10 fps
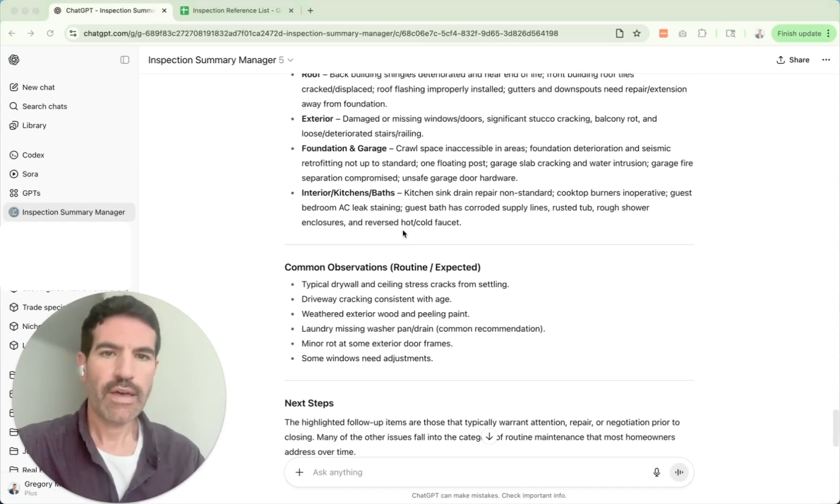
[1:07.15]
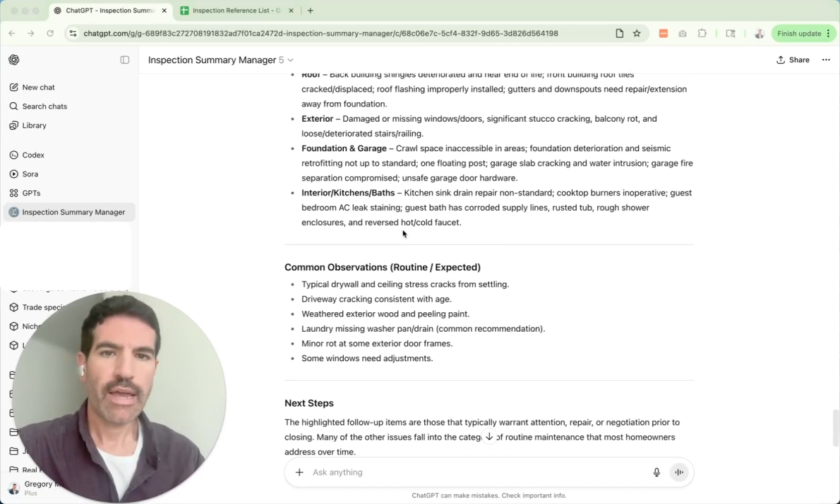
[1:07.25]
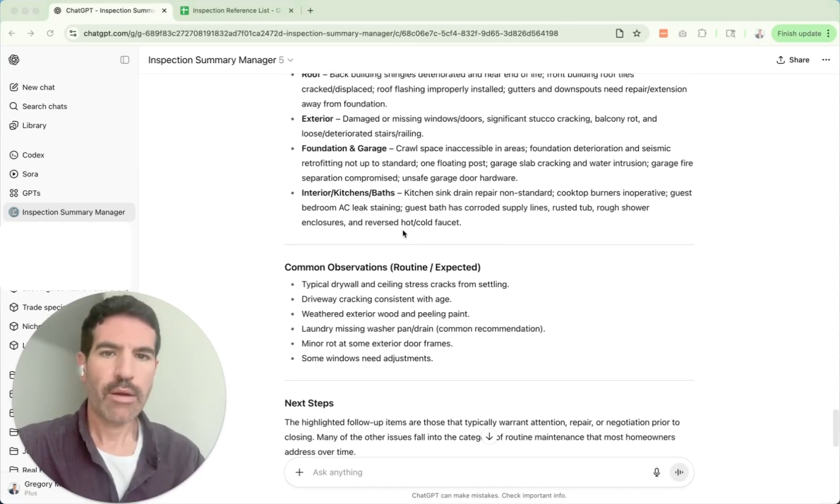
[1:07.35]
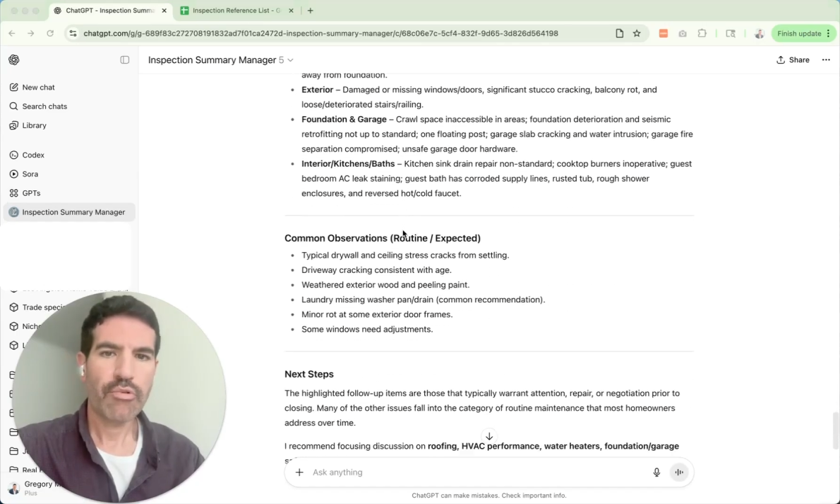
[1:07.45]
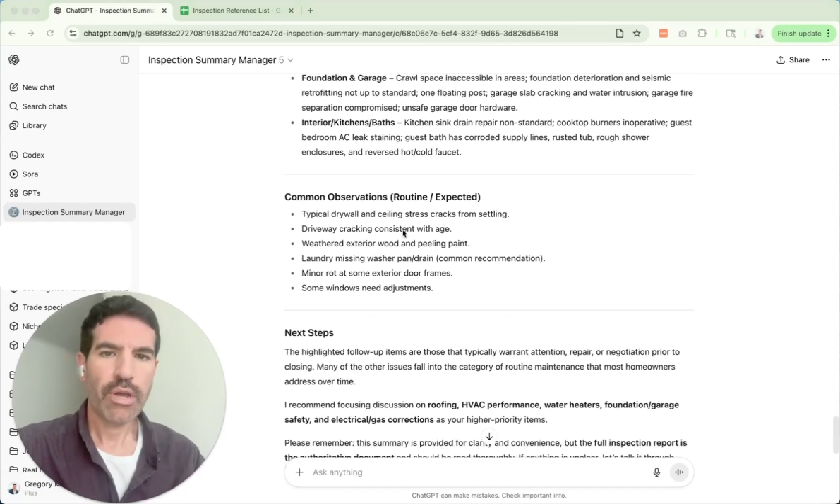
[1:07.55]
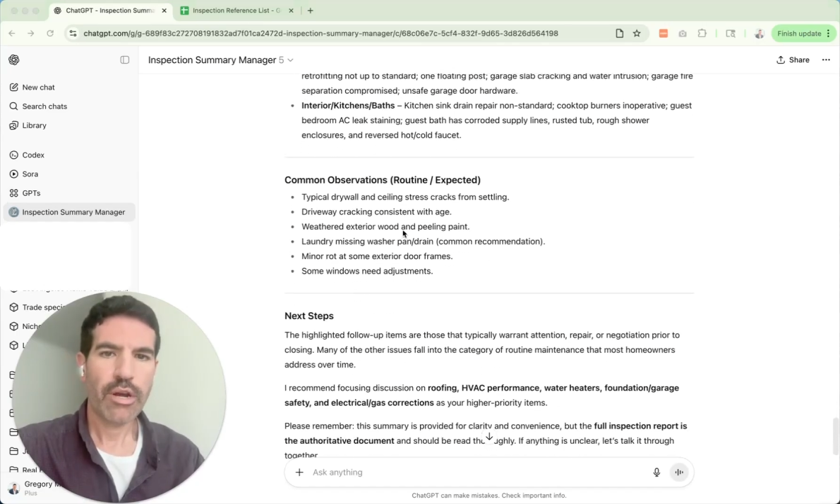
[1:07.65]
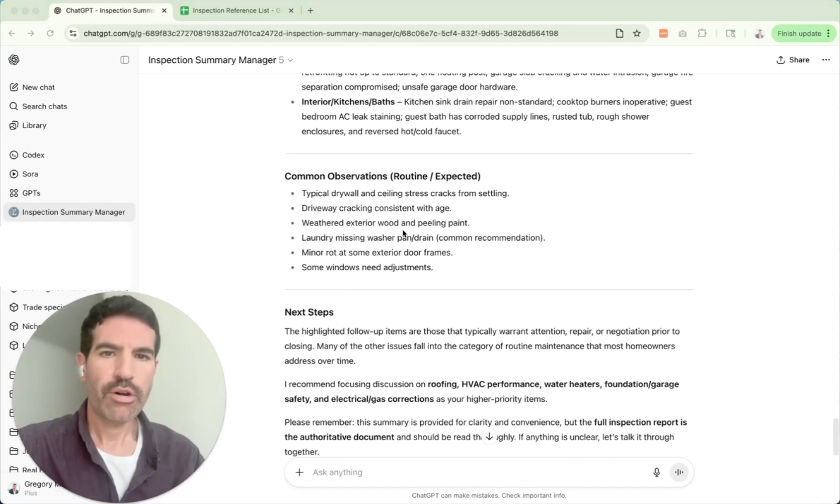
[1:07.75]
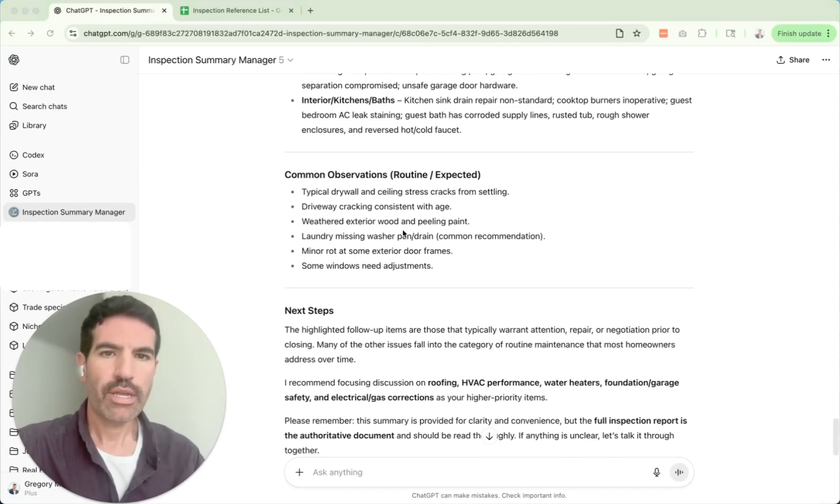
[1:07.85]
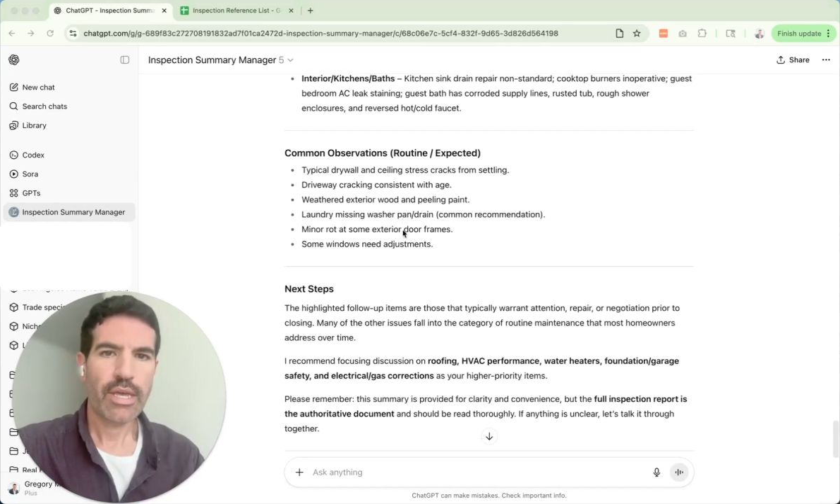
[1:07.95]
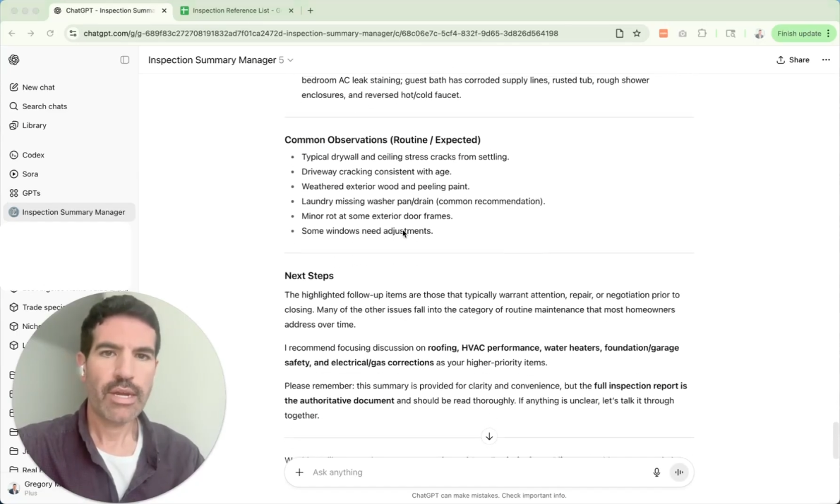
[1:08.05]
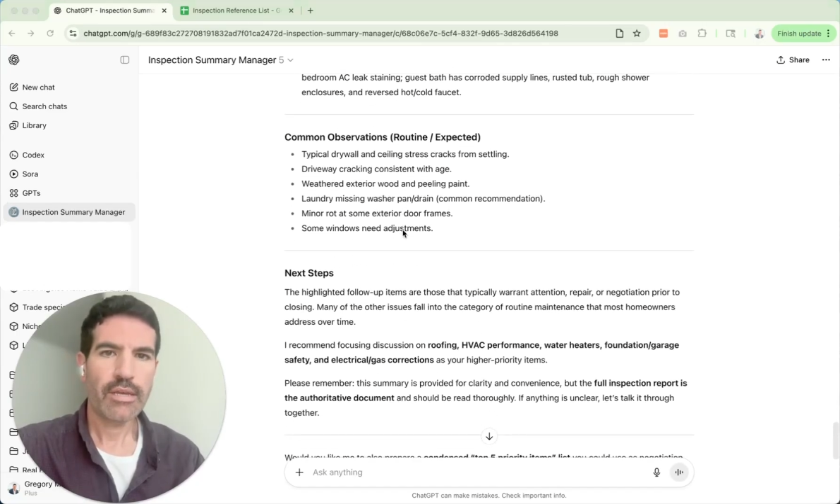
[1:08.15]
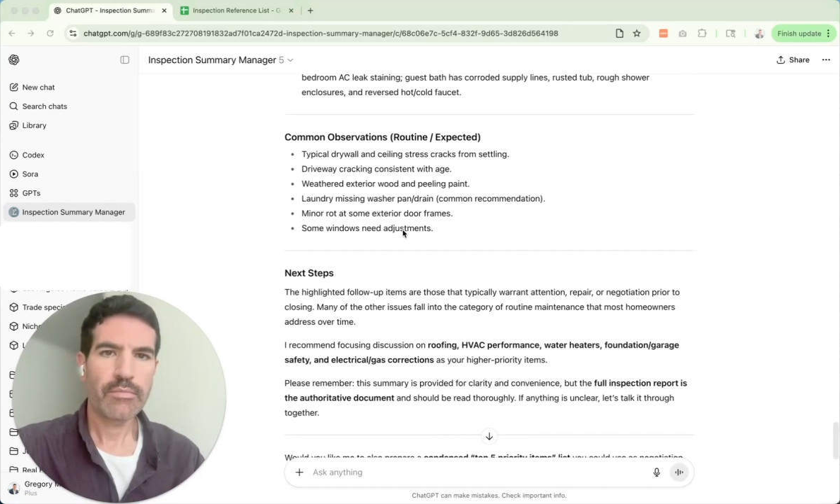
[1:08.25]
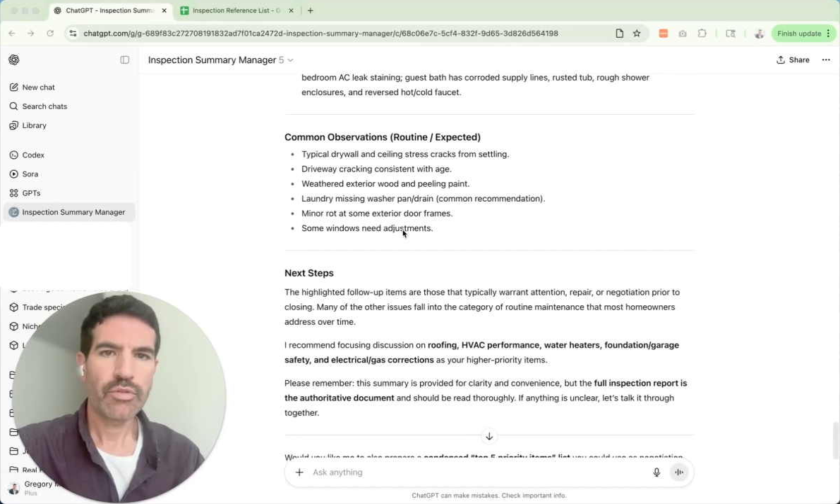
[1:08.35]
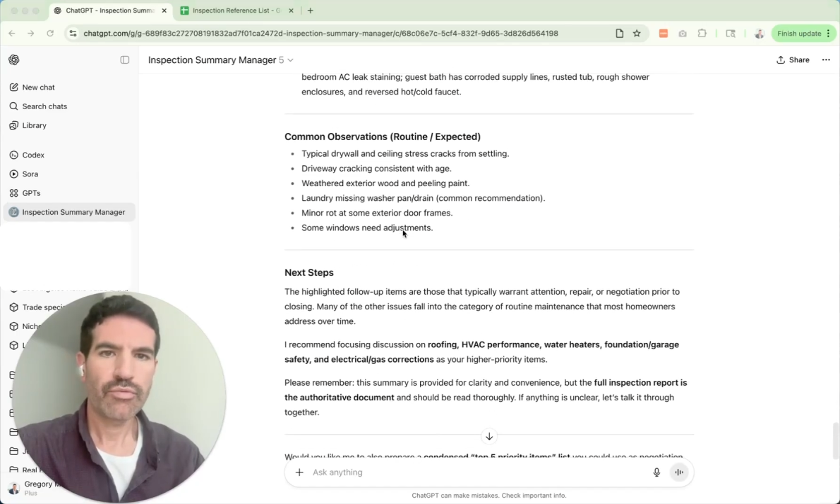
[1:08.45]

higher priority items,